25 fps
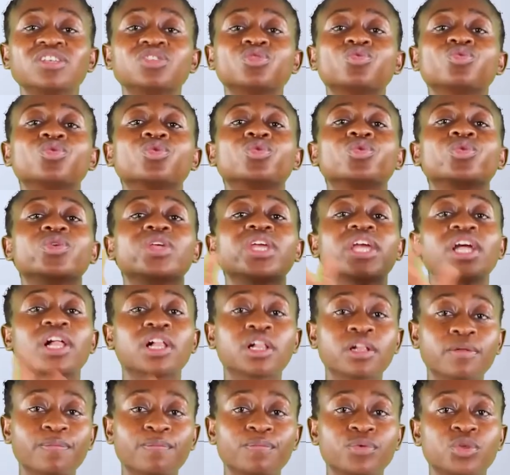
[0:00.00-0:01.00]
This will
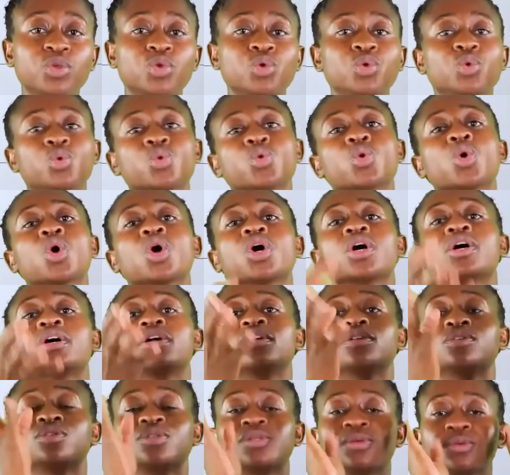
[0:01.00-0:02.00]
help you
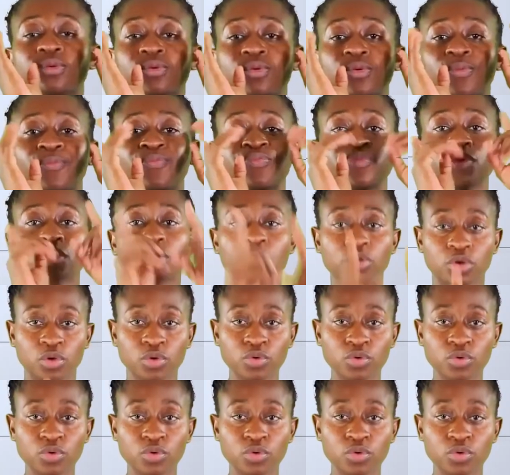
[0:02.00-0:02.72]
to